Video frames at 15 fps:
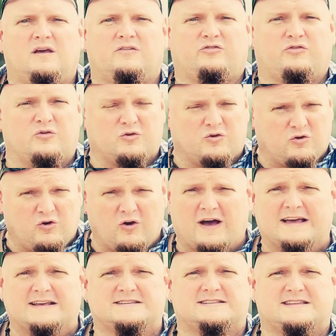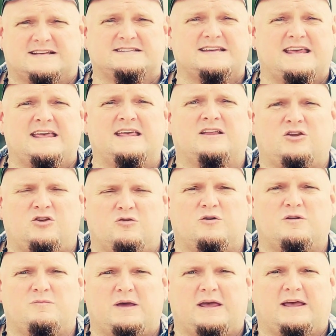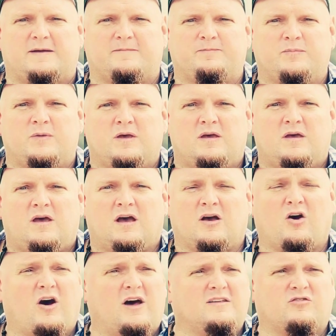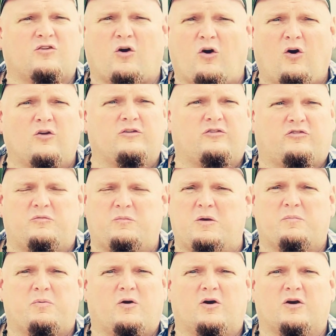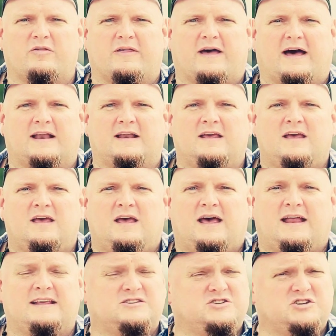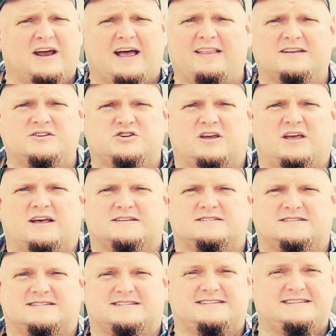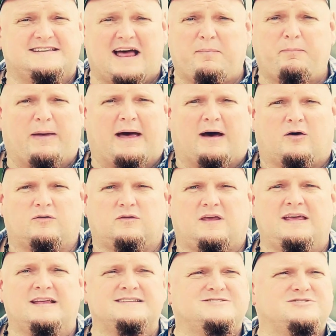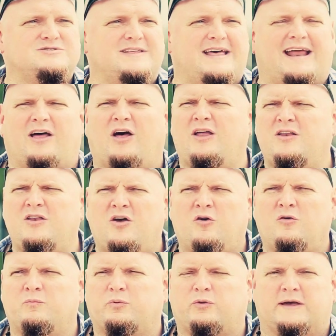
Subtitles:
is through Christ that's in you and me. And God has called us to be a part of that. And He's challenging us to step out into that unknown